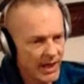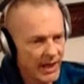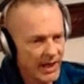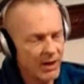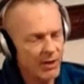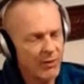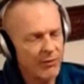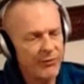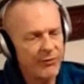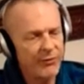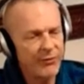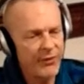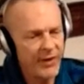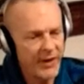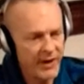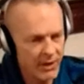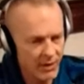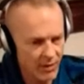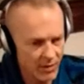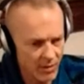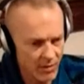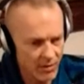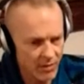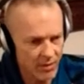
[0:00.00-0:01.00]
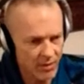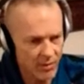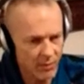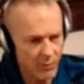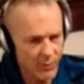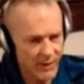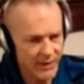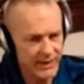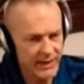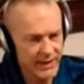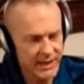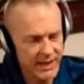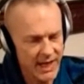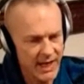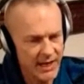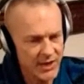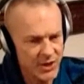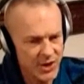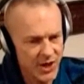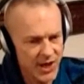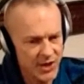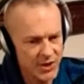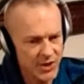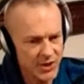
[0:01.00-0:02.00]
interfere with the
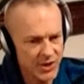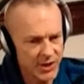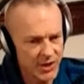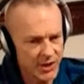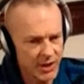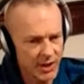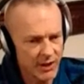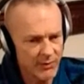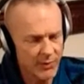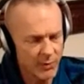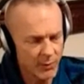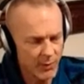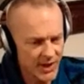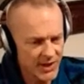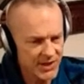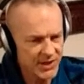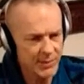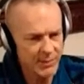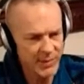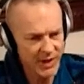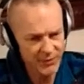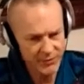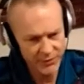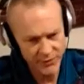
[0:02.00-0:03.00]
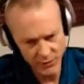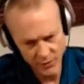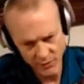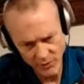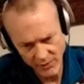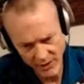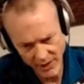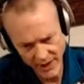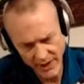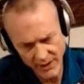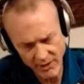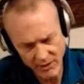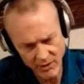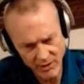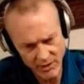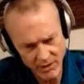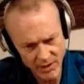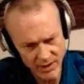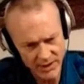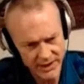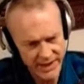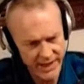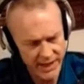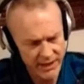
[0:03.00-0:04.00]
digestion of the rest of my food
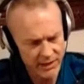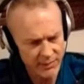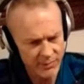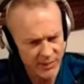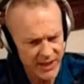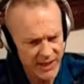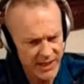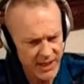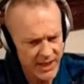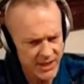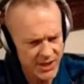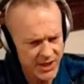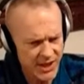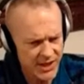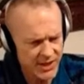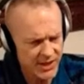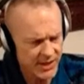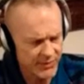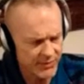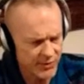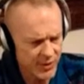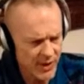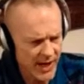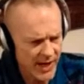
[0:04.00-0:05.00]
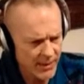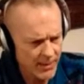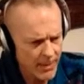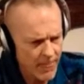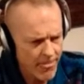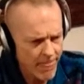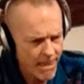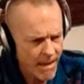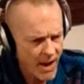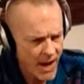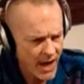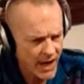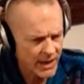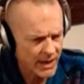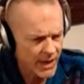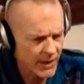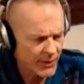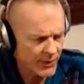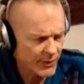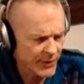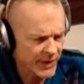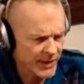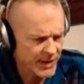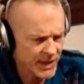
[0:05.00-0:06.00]
later on down in my digestive tract.
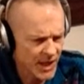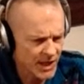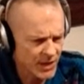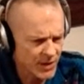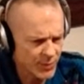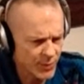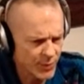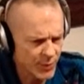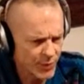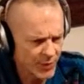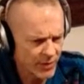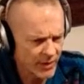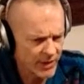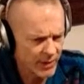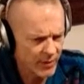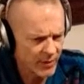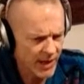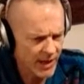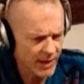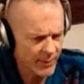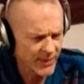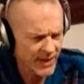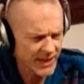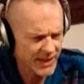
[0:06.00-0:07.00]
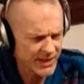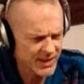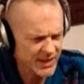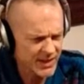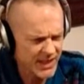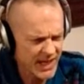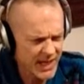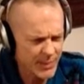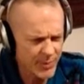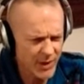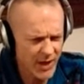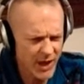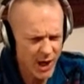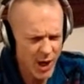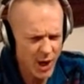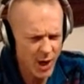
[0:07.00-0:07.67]
Another thing Dr. Brody recommends is keeping